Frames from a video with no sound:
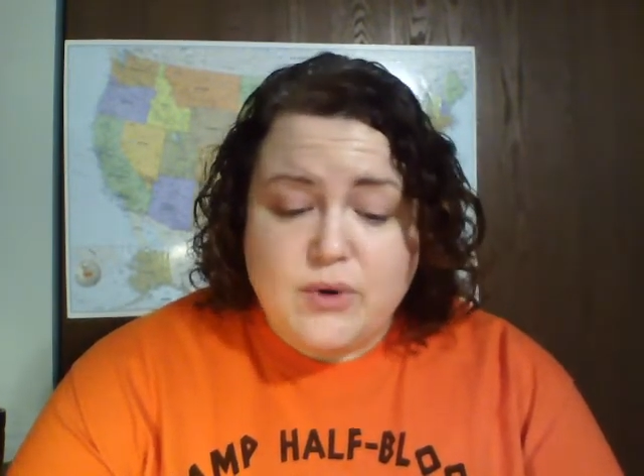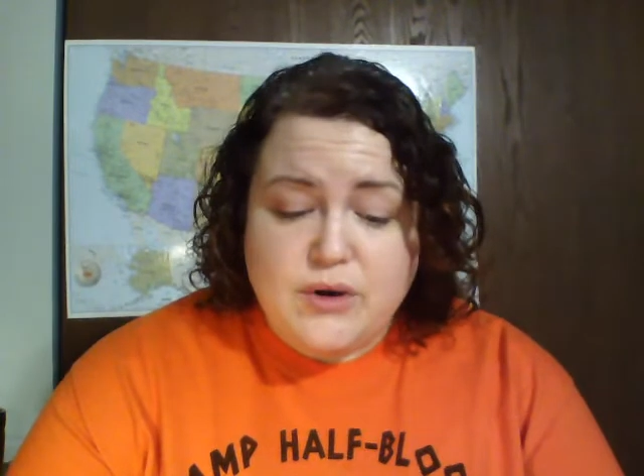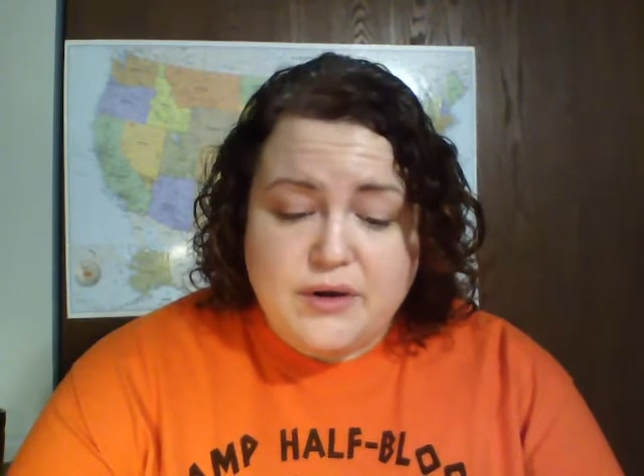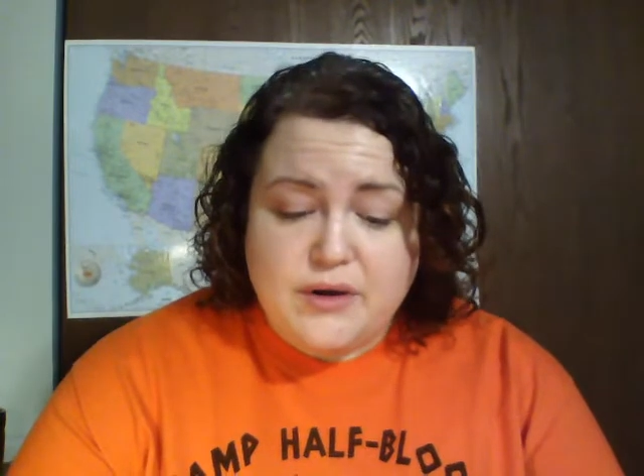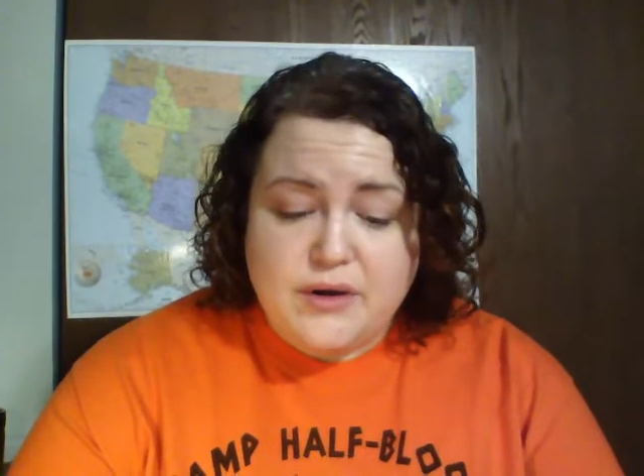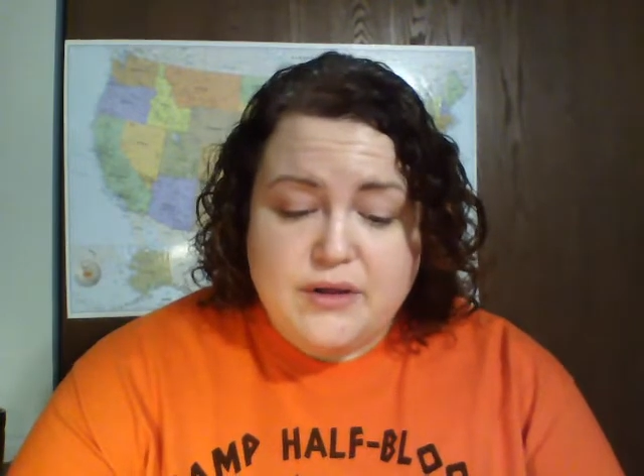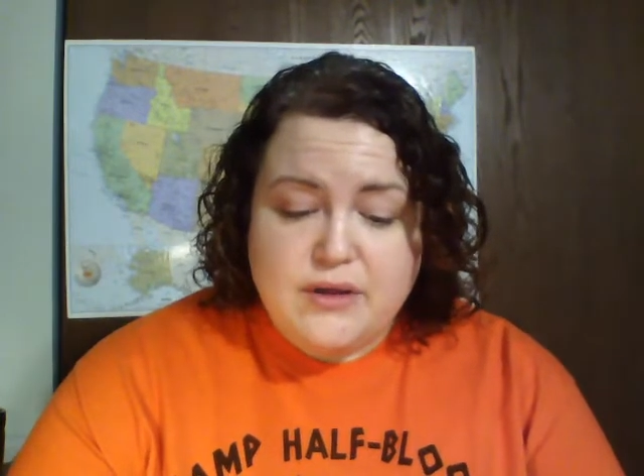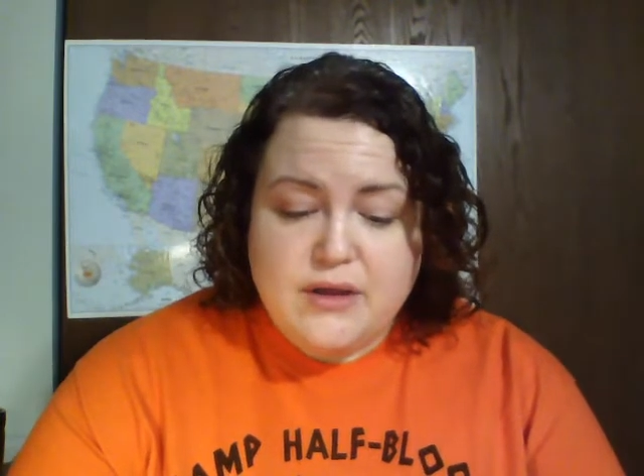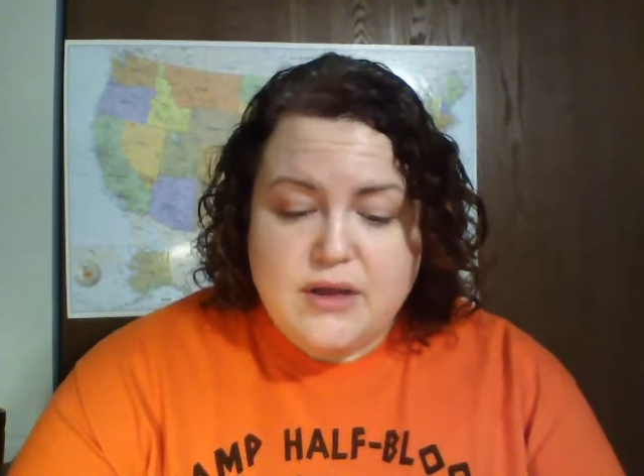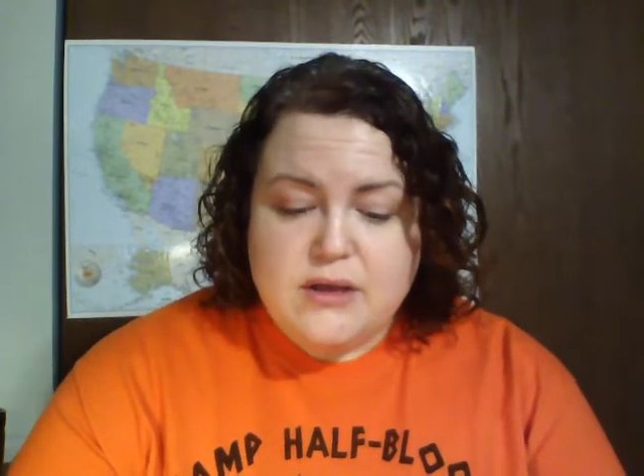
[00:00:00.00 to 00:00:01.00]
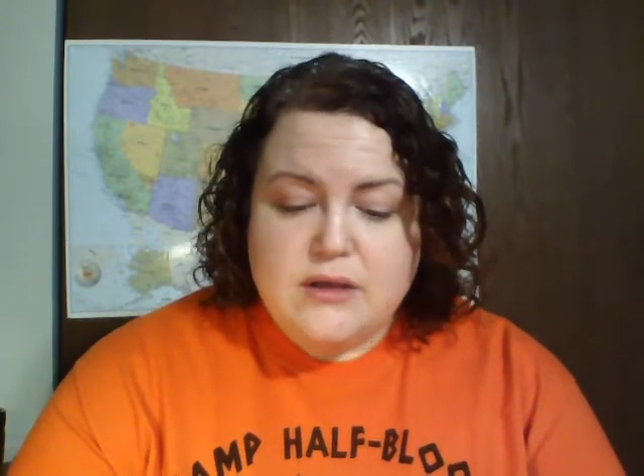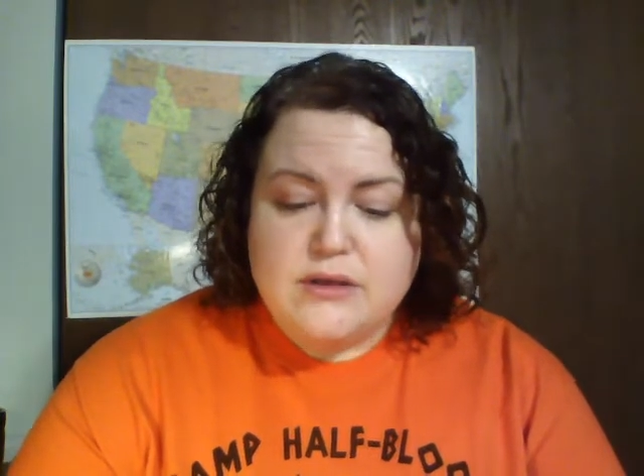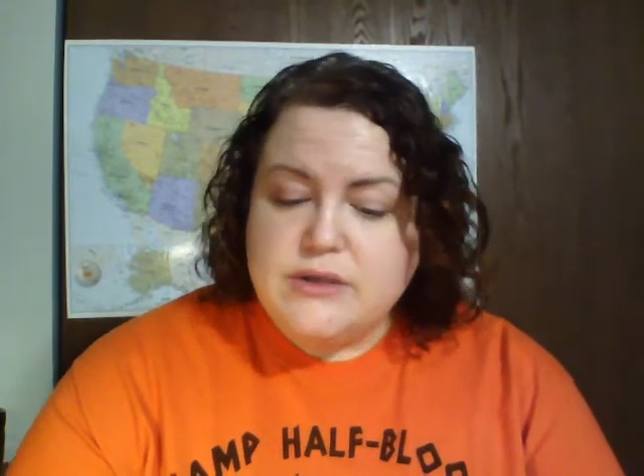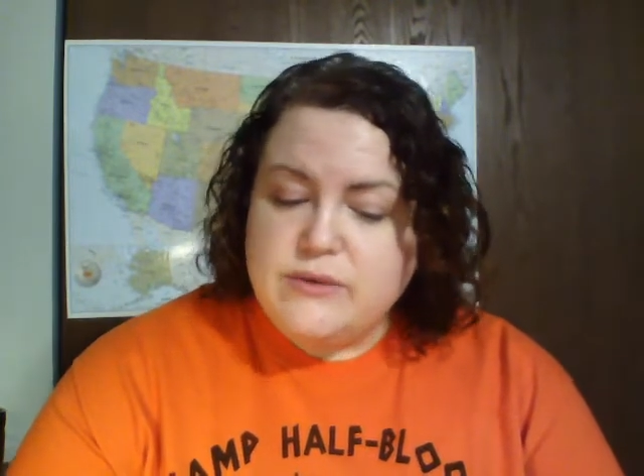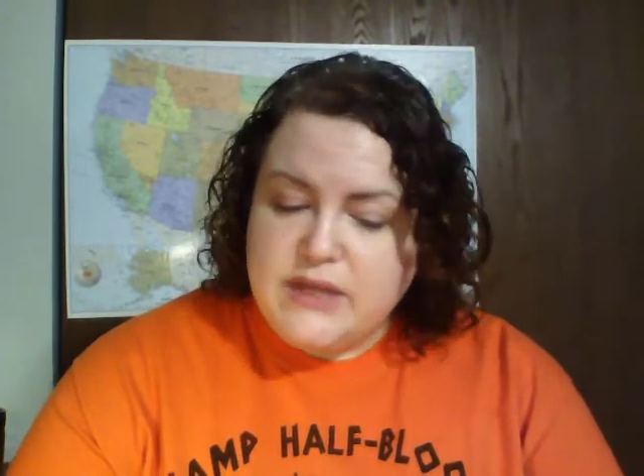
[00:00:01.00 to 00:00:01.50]
work?
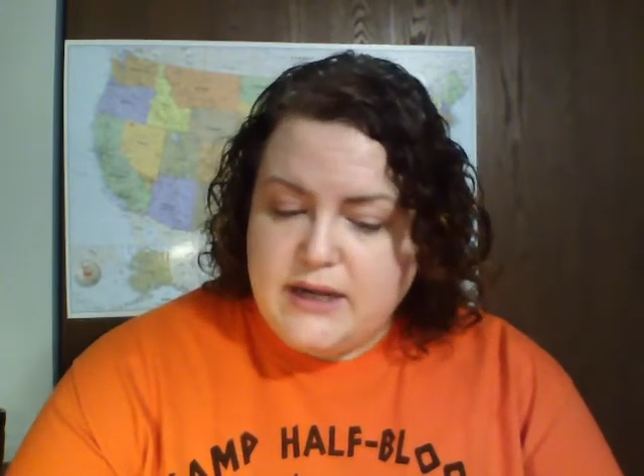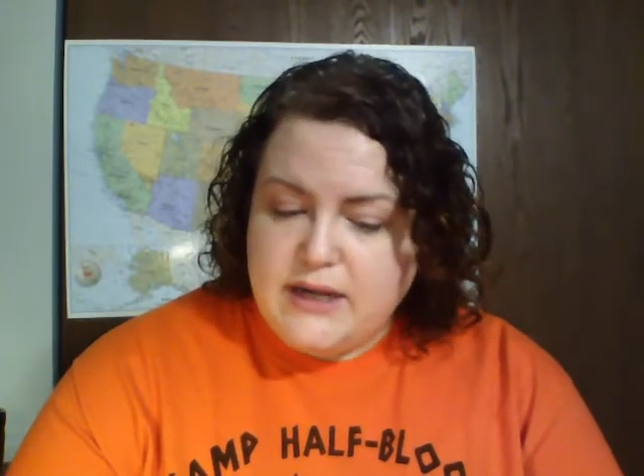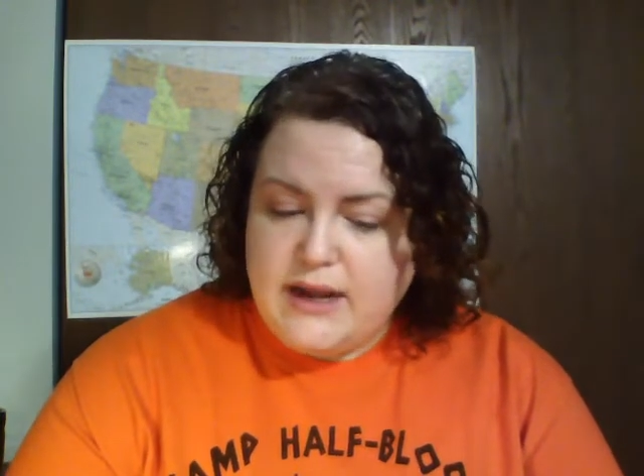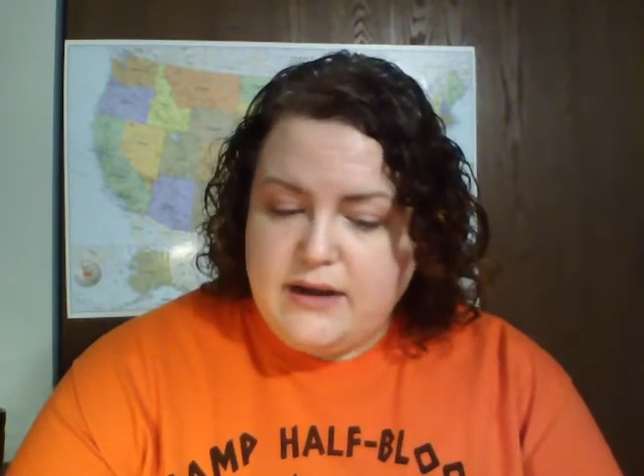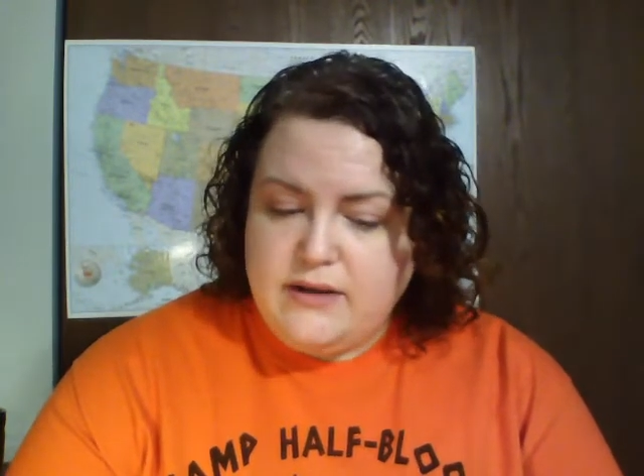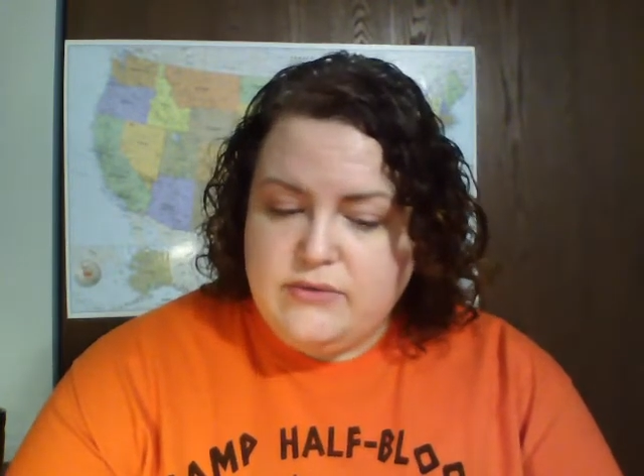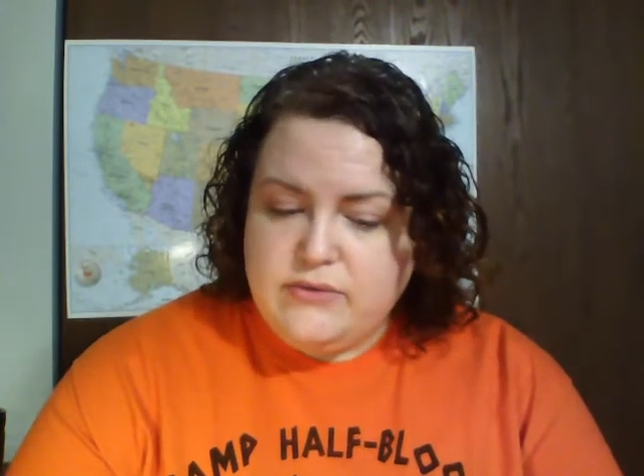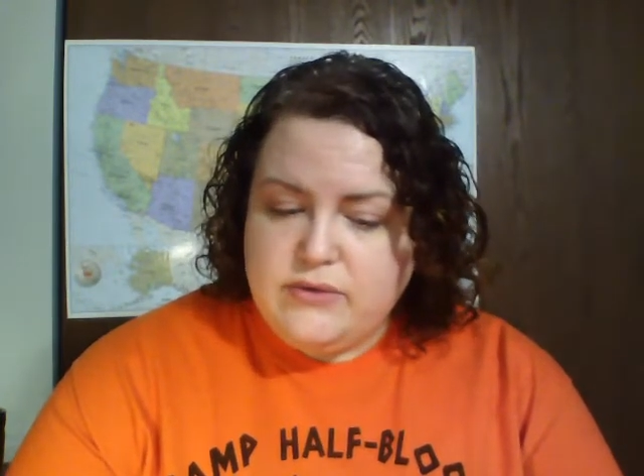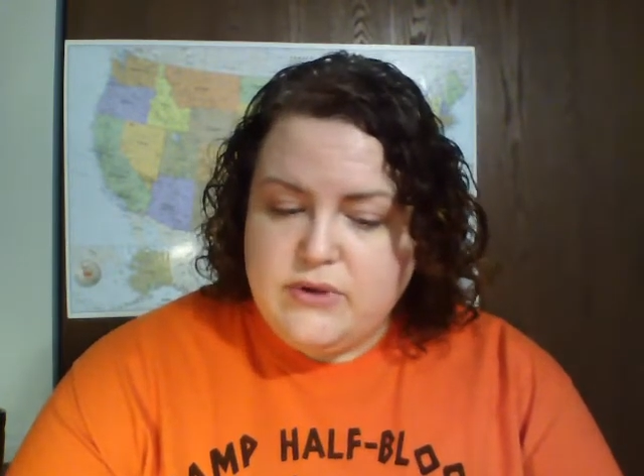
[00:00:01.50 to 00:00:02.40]
Don't think negative.